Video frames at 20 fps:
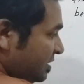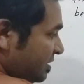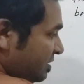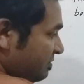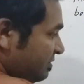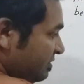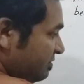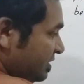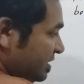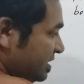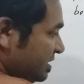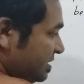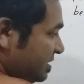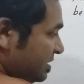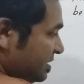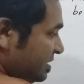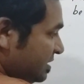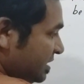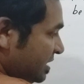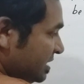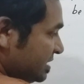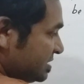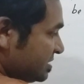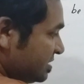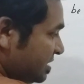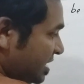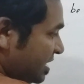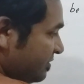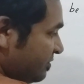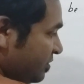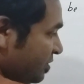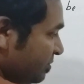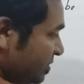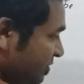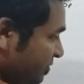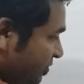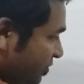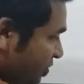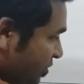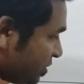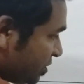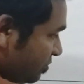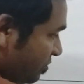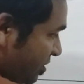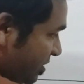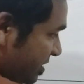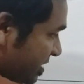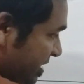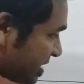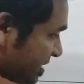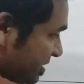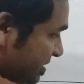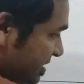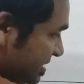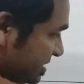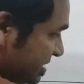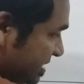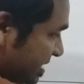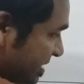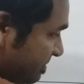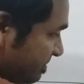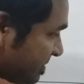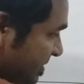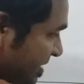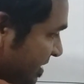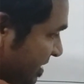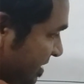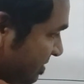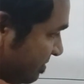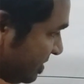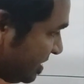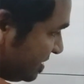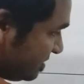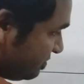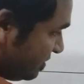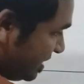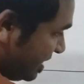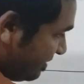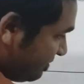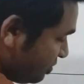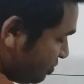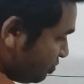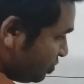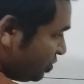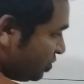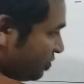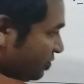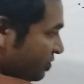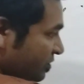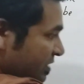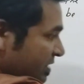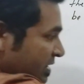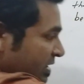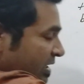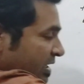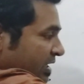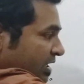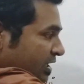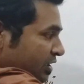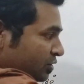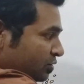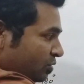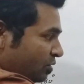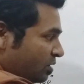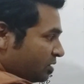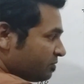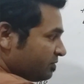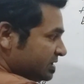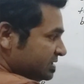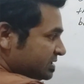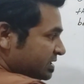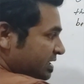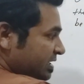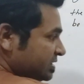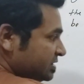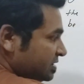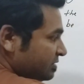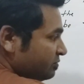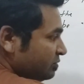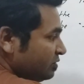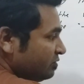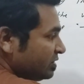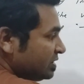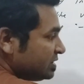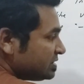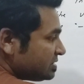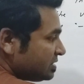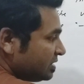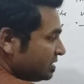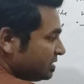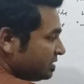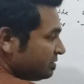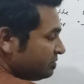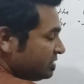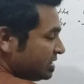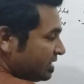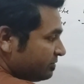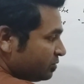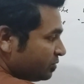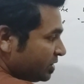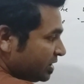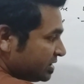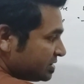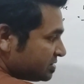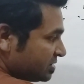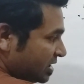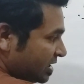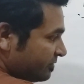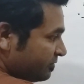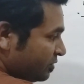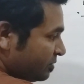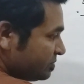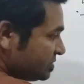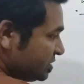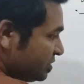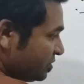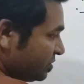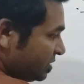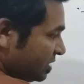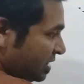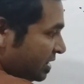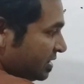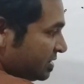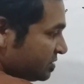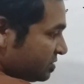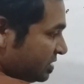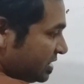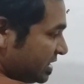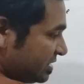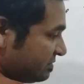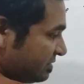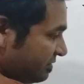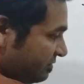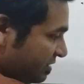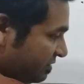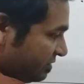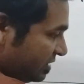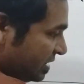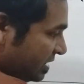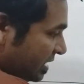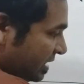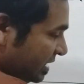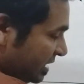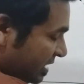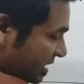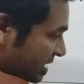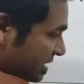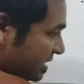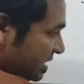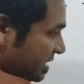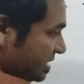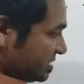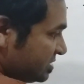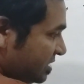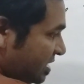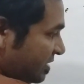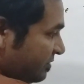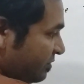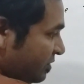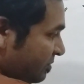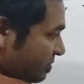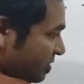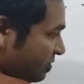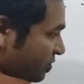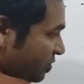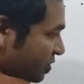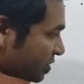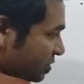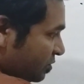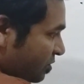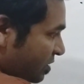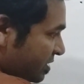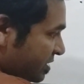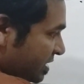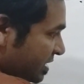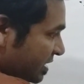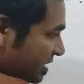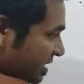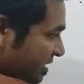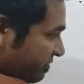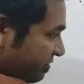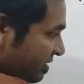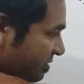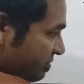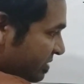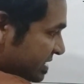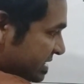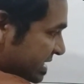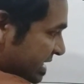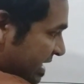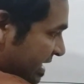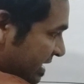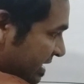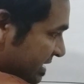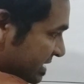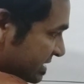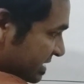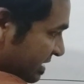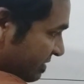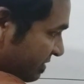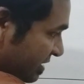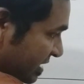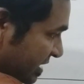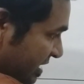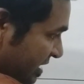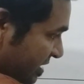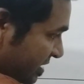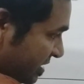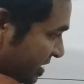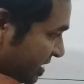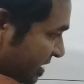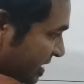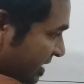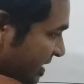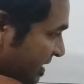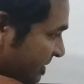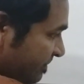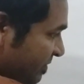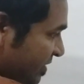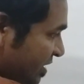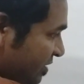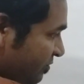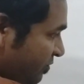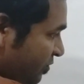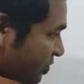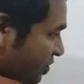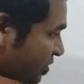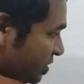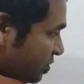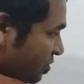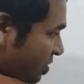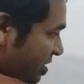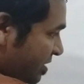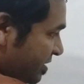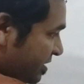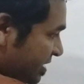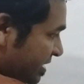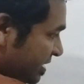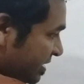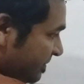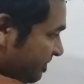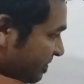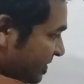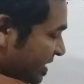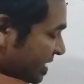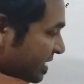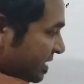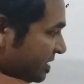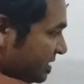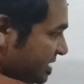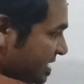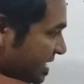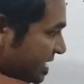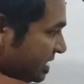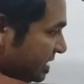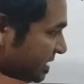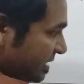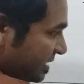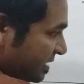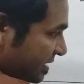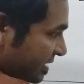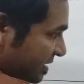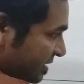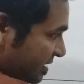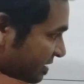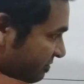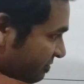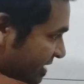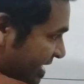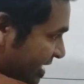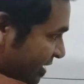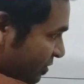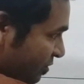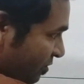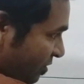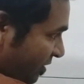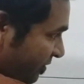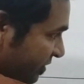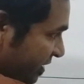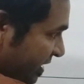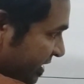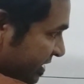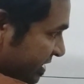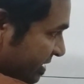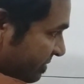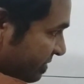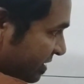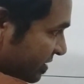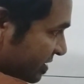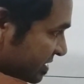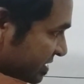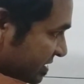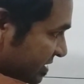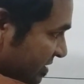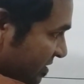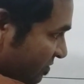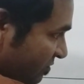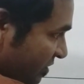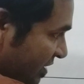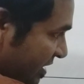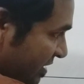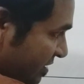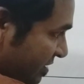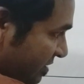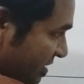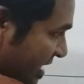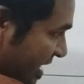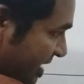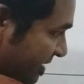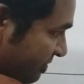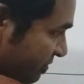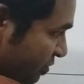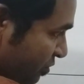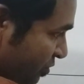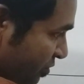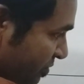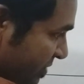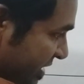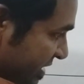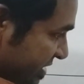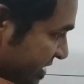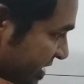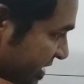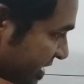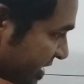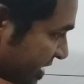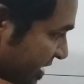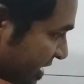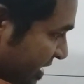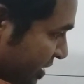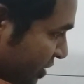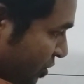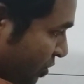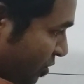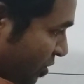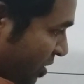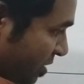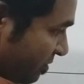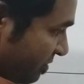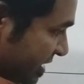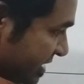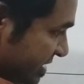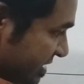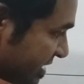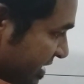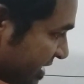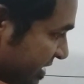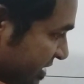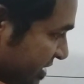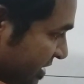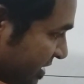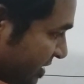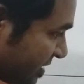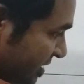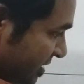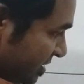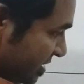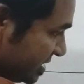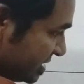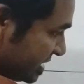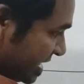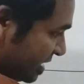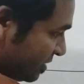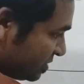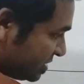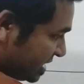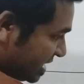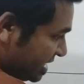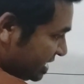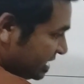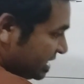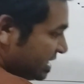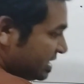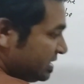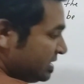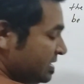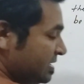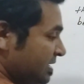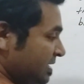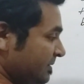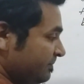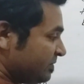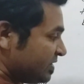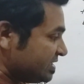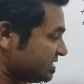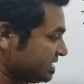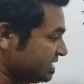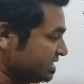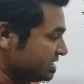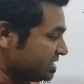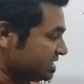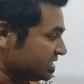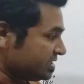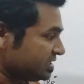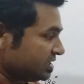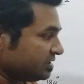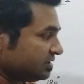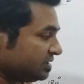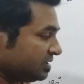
we will take start from the fourth quadrant this time, because we have to move in clockwise direction. We have to take start from 0, so that's why we will take start from the fourth quadrant. If the basic angle is given here in fourth quadrant, then the value of theta, because we have to measure it in clockwise direction, this arrow sign is indicating